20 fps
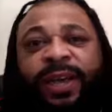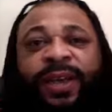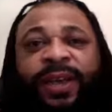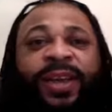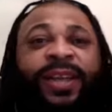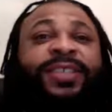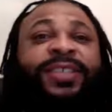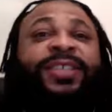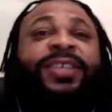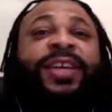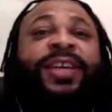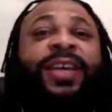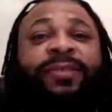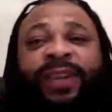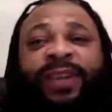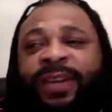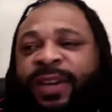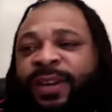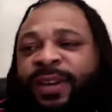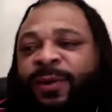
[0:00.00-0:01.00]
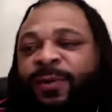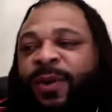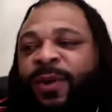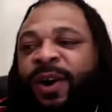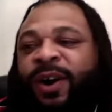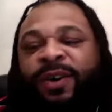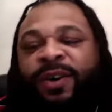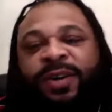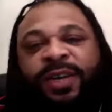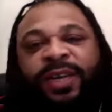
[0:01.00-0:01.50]
conceived and in the
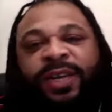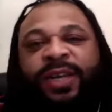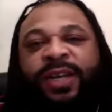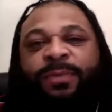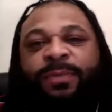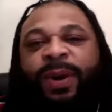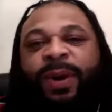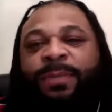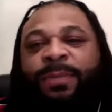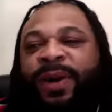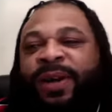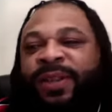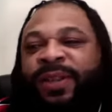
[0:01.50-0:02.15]
world. My mother